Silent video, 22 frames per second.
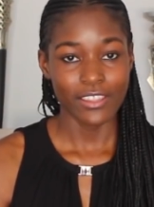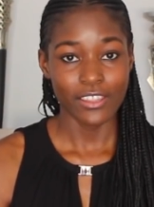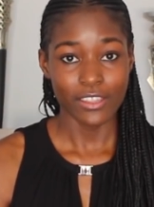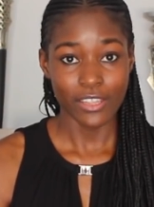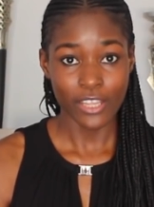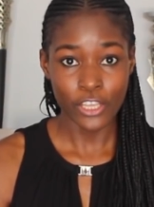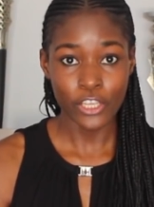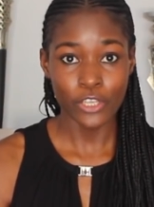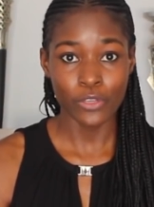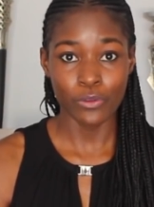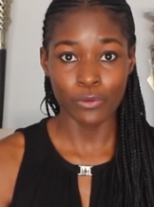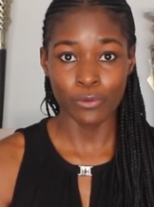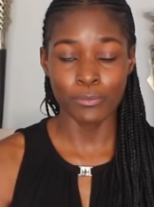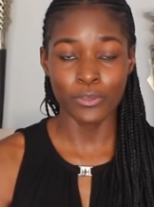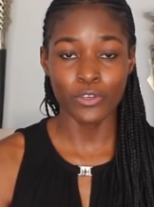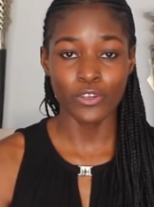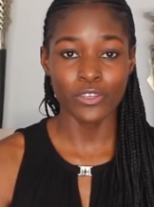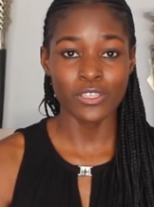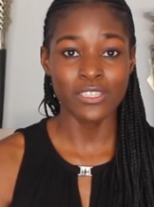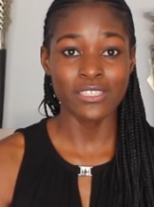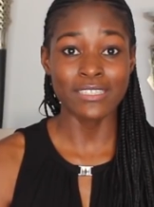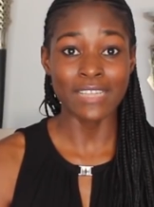Thank you,
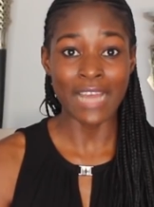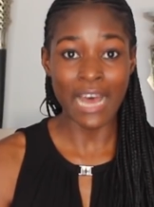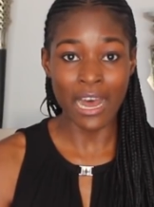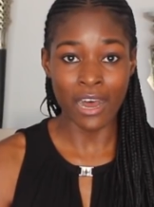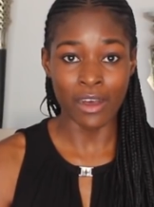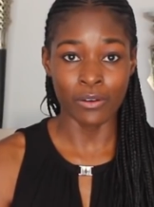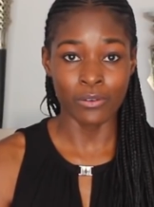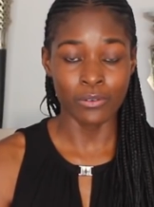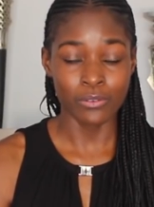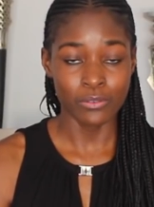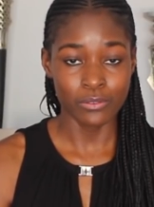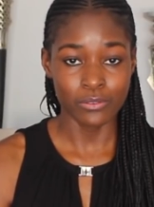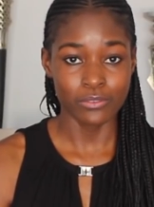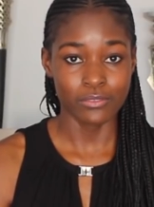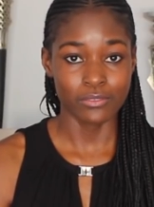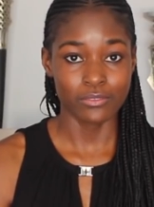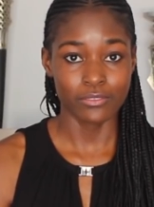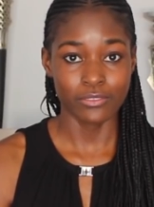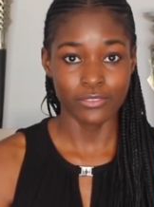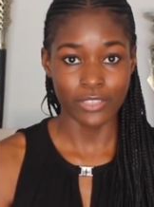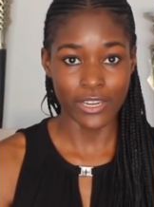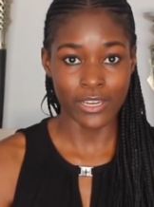because now,
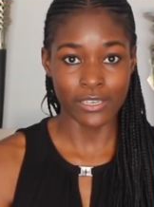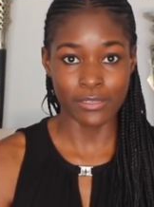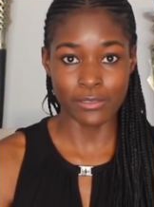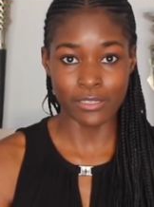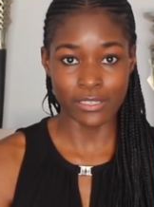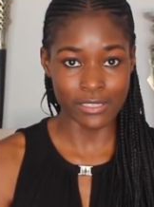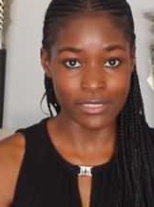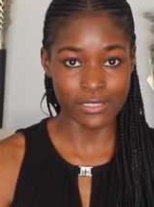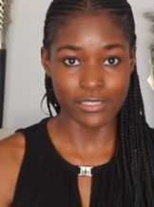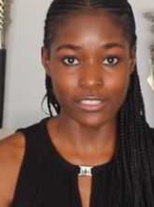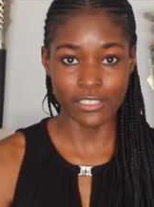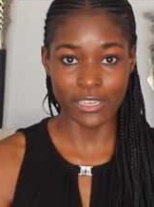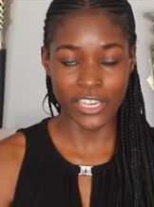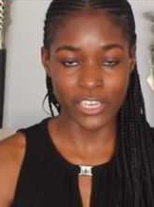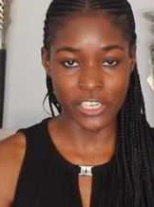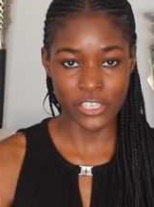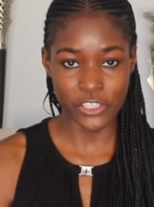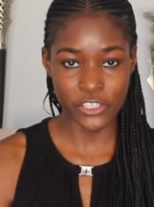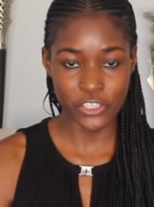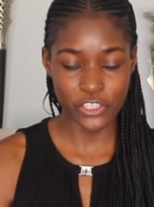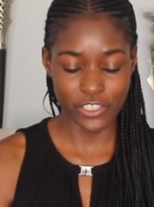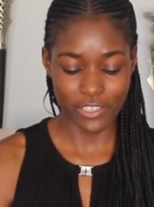at this
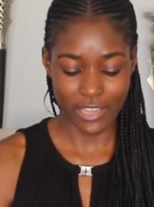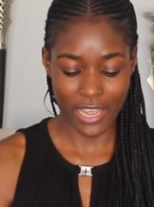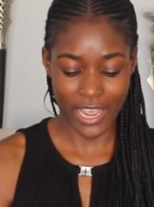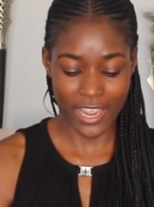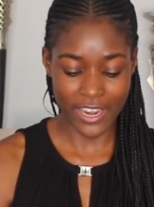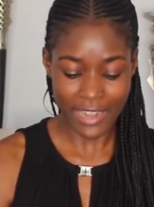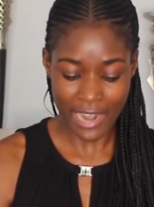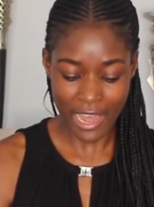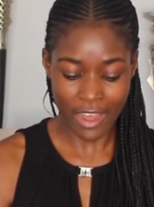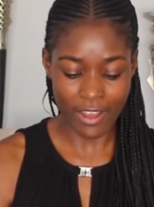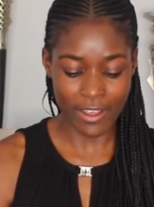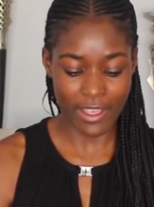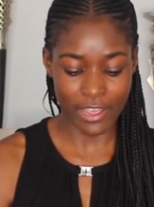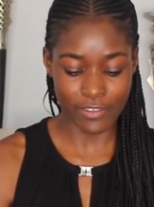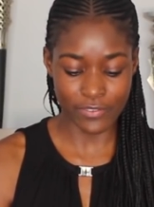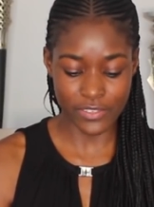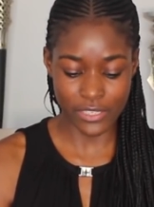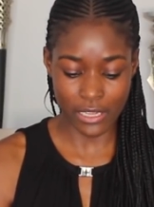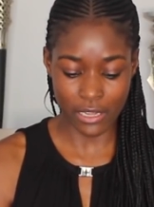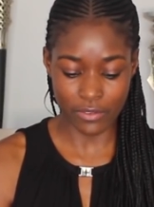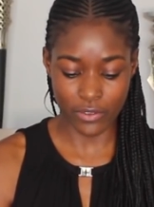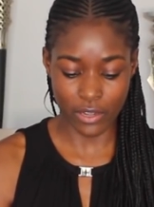age, I now
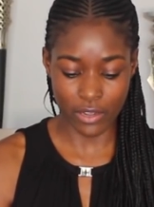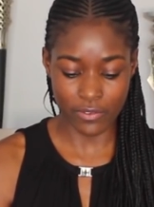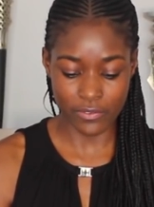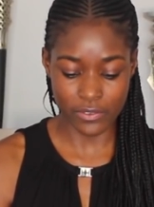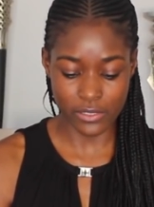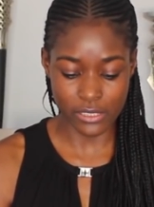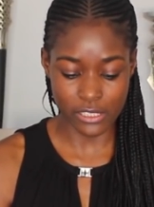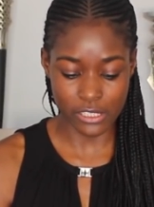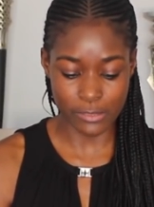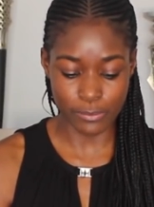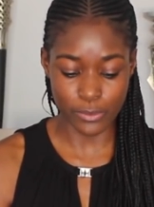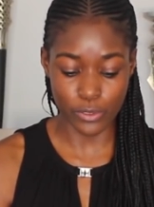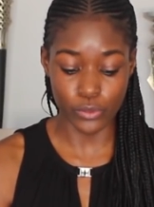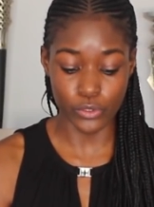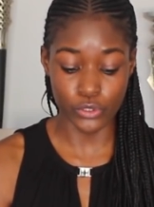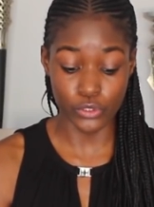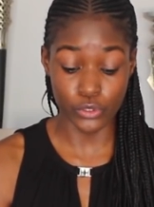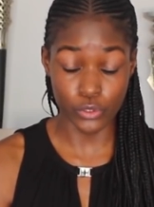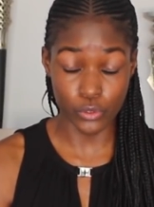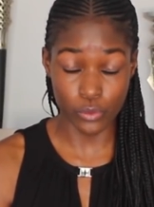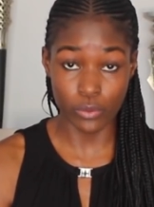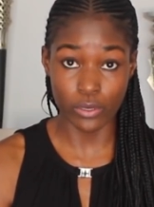have self-confidence
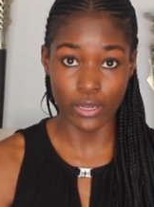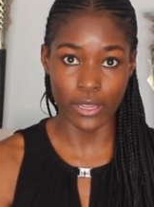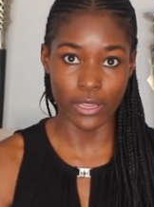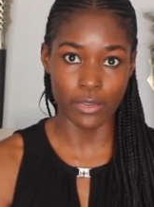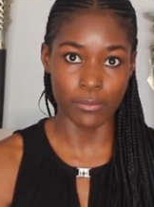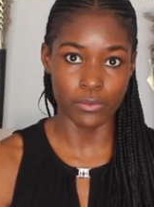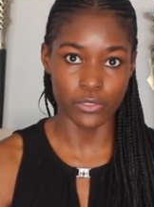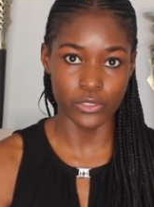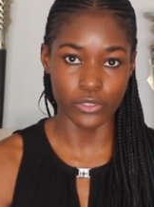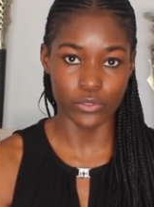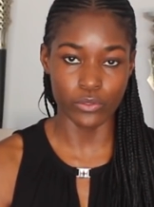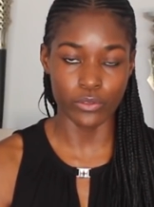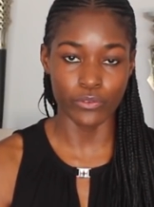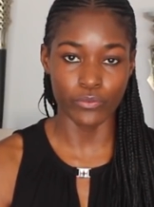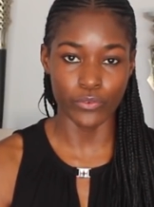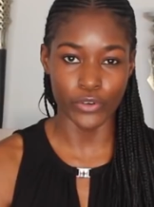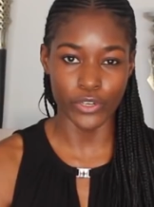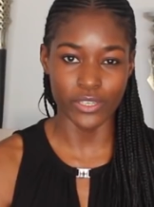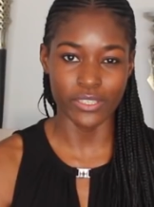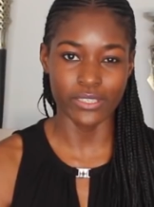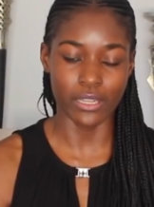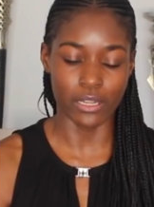because you were able to
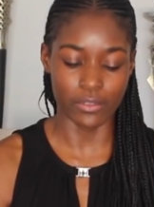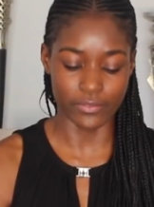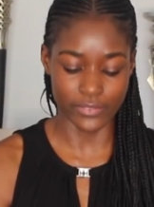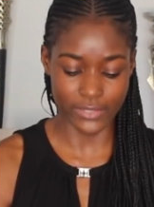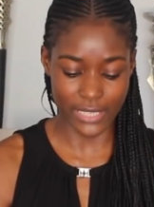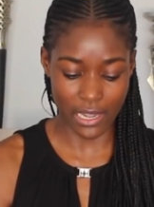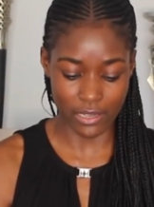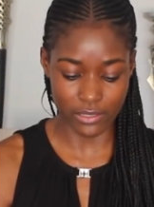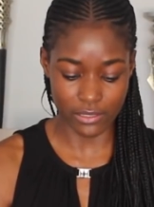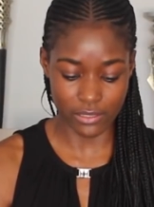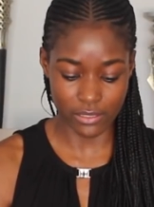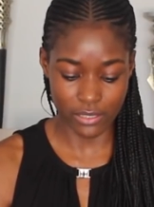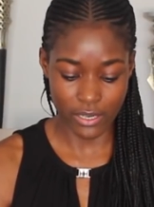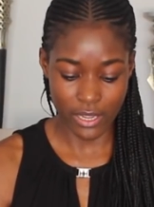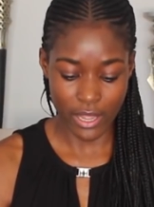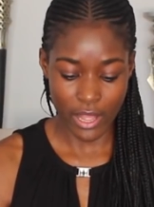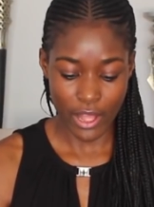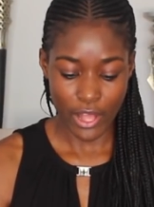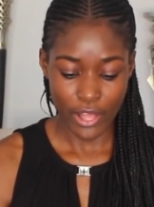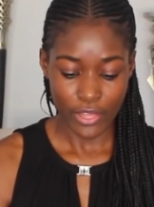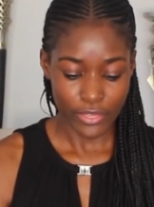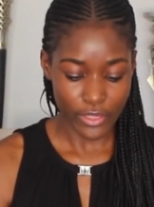avoid
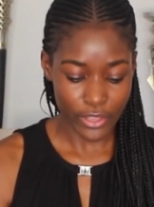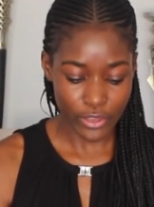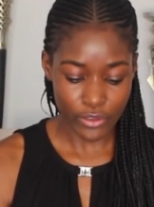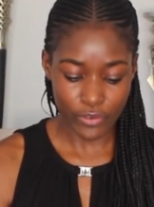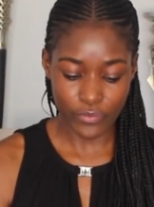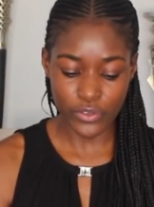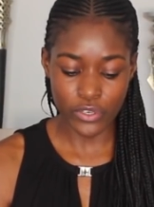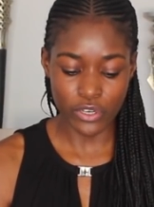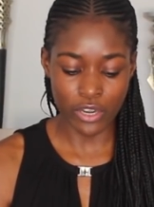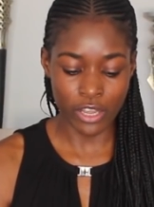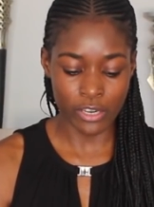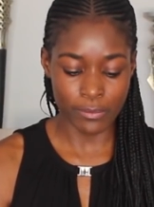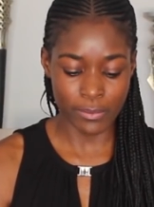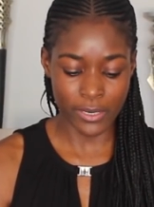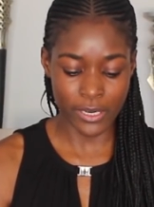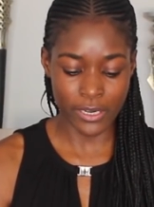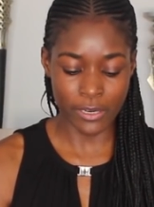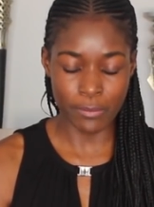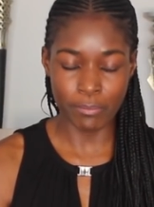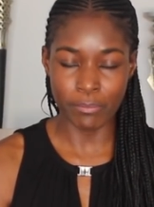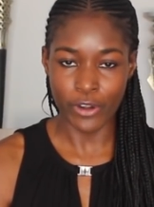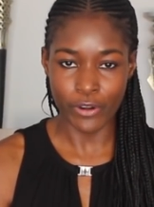self-doubt. Thank you for not
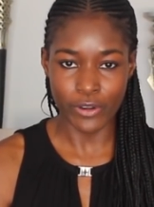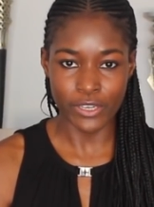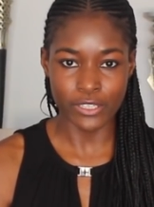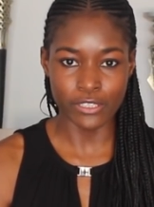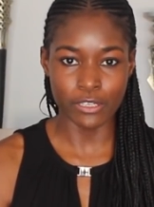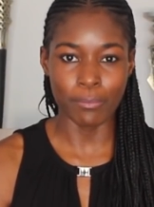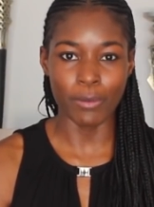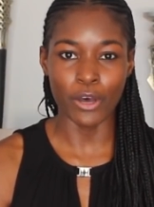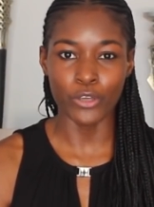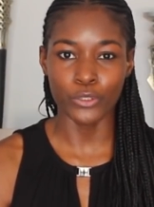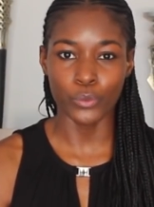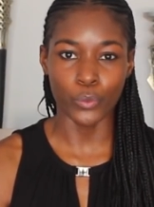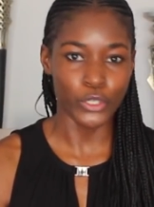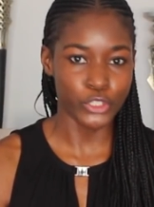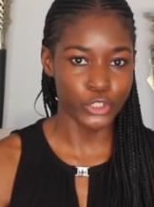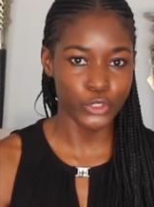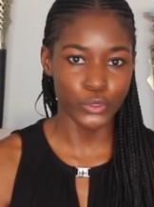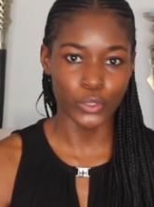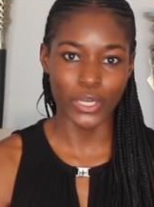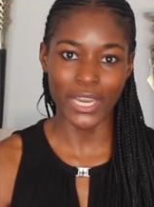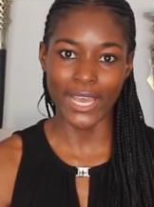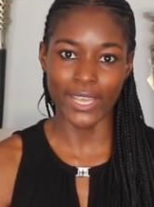being embarrassed about
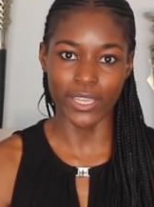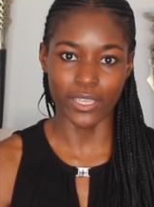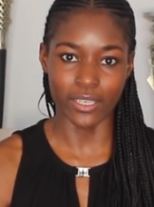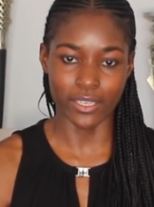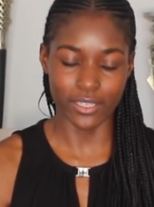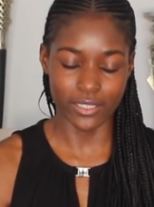what you like.